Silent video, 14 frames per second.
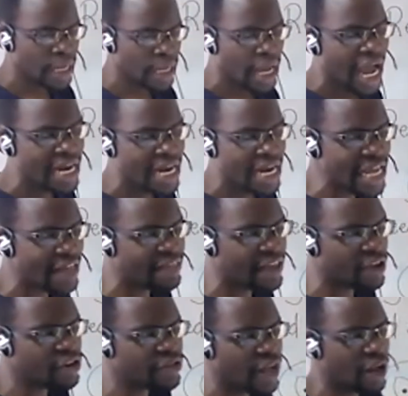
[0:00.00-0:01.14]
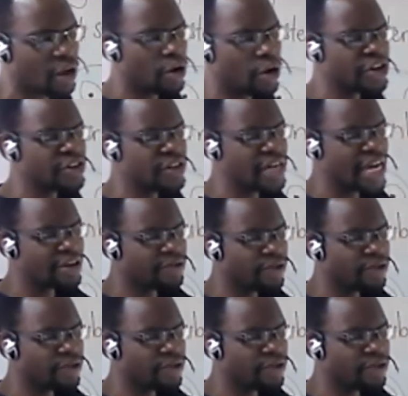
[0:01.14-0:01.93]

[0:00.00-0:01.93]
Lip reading: And here they usually originate